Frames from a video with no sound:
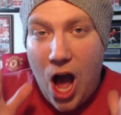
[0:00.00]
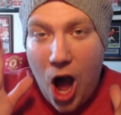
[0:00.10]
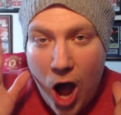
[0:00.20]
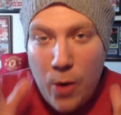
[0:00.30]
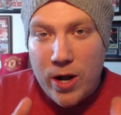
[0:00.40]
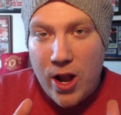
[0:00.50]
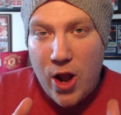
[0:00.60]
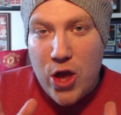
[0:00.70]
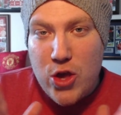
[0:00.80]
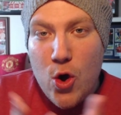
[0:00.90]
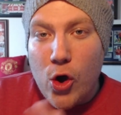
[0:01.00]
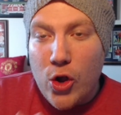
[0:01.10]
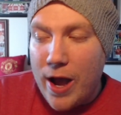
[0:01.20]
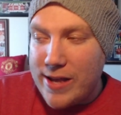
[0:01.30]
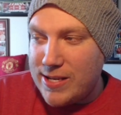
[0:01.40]
I want to know your
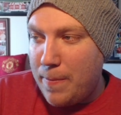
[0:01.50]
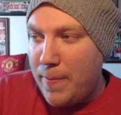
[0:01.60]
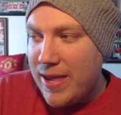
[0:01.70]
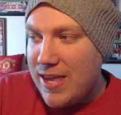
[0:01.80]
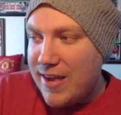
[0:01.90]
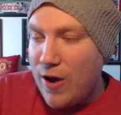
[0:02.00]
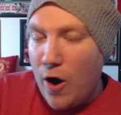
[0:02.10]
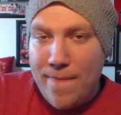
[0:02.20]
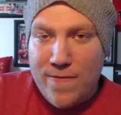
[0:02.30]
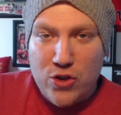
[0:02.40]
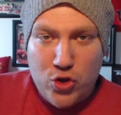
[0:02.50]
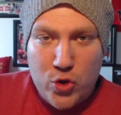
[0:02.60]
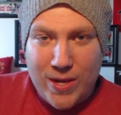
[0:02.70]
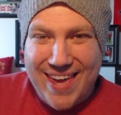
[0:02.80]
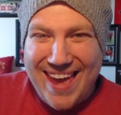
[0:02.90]
guys' opinion on the
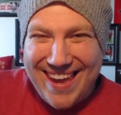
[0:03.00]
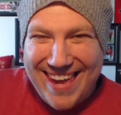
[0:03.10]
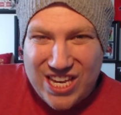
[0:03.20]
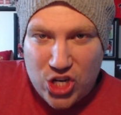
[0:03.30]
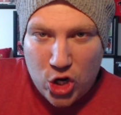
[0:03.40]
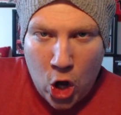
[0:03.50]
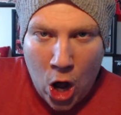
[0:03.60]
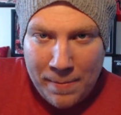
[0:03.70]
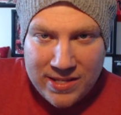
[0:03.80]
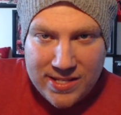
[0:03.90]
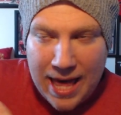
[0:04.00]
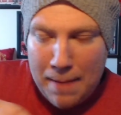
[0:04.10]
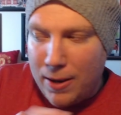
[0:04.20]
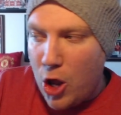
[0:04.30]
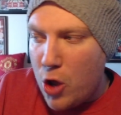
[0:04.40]
new kit. Get your comments
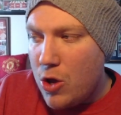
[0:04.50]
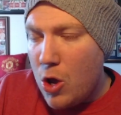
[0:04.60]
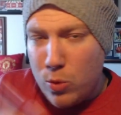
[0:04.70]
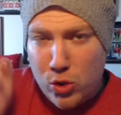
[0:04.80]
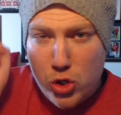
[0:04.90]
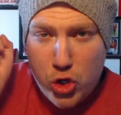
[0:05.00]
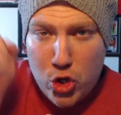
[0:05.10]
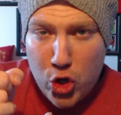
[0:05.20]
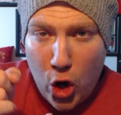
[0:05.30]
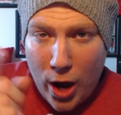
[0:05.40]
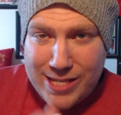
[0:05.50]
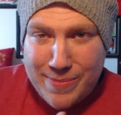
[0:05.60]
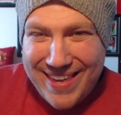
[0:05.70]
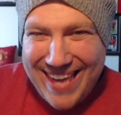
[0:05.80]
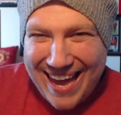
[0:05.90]
down below. Will you guys
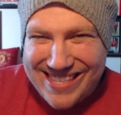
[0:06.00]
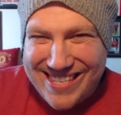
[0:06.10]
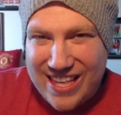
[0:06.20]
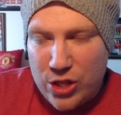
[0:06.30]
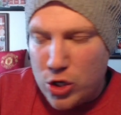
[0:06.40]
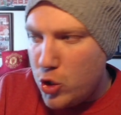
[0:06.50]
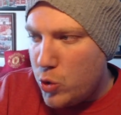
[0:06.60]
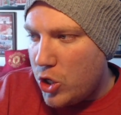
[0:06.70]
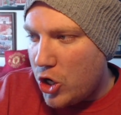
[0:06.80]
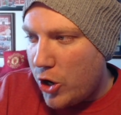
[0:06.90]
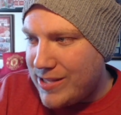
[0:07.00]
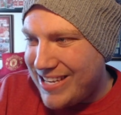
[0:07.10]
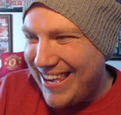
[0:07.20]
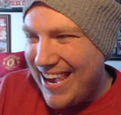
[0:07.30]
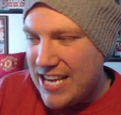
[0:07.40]
be getting the new
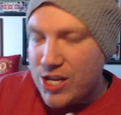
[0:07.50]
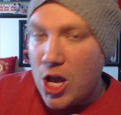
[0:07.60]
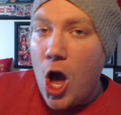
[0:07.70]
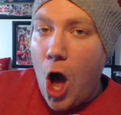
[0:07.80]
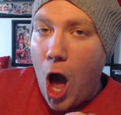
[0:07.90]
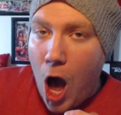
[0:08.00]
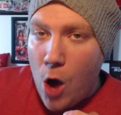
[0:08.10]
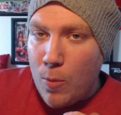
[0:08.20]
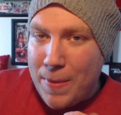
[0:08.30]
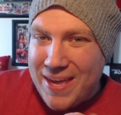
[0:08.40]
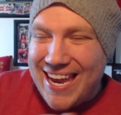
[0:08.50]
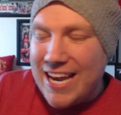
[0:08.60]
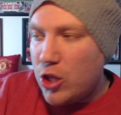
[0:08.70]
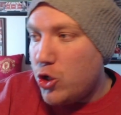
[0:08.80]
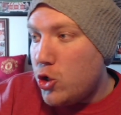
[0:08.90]
United kit? I will be
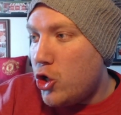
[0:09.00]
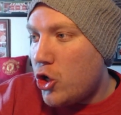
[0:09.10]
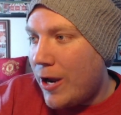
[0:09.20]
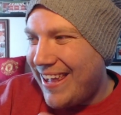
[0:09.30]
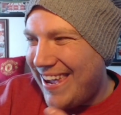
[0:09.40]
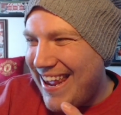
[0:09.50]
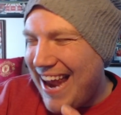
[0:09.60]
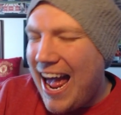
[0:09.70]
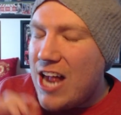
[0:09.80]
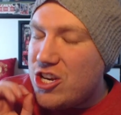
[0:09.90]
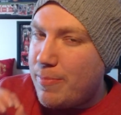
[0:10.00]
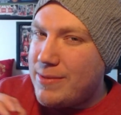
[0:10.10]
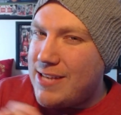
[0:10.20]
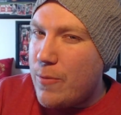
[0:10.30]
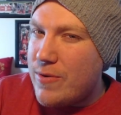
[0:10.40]
getting the new United kit
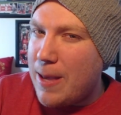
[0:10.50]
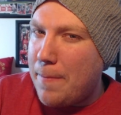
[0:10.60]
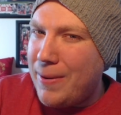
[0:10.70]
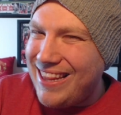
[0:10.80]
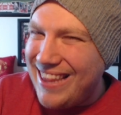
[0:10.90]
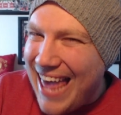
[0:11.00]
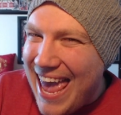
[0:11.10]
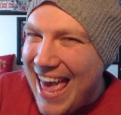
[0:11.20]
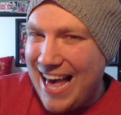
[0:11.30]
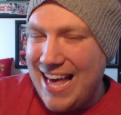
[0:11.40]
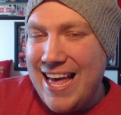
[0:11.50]
100% with a player.